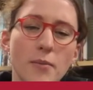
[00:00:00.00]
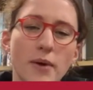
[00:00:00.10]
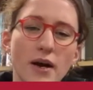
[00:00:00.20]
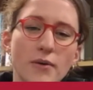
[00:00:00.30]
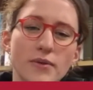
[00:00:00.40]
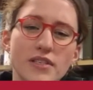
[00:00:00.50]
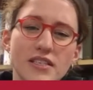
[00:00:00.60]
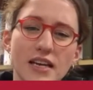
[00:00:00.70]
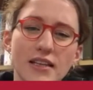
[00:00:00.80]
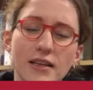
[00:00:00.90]
But I would
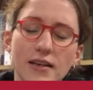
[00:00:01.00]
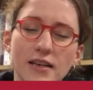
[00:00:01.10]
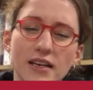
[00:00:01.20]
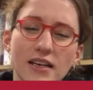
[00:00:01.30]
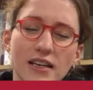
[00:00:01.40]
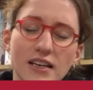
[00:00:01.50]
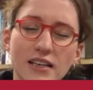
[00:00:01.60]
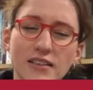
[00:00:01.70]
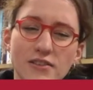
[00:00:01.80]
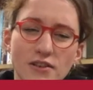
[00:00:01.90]
say that
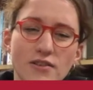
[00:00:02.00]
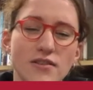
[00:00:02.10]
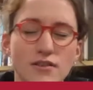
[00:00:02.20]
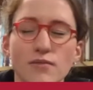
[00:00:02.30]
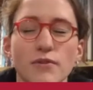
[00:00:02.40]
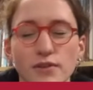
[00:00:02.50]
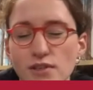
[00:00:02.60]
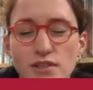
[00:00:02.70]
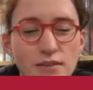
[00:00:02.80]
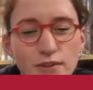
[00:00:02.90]
just
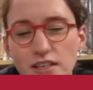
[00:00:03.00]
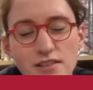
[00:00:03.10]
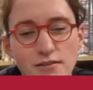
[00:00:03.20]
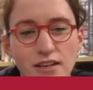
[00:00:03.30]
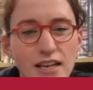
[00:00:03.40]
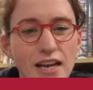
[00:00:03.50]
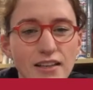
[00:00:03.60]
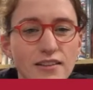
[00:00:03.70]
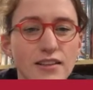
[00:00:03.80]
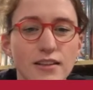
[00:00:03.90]
to reiterate,
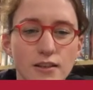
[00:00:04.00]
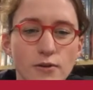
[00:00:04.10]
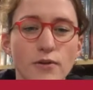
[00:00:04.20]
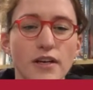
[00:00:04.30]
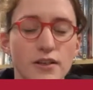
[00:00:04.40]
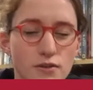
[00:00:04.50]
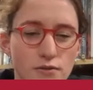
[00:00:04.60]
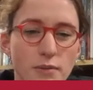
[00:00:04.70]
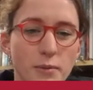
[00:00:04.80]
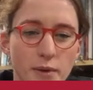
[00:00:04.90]
anything that you're
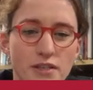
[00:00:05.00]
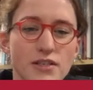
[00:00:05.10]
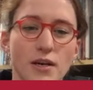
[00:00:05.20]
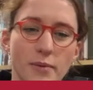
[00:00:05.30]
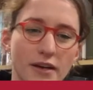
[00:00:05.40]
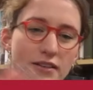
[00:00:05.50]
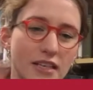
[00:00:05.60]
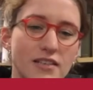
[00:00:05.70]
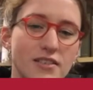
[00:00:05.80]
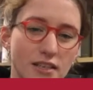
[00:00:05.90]
extremely passionate about
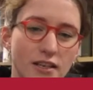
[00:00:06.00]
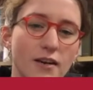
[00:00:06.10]
needs to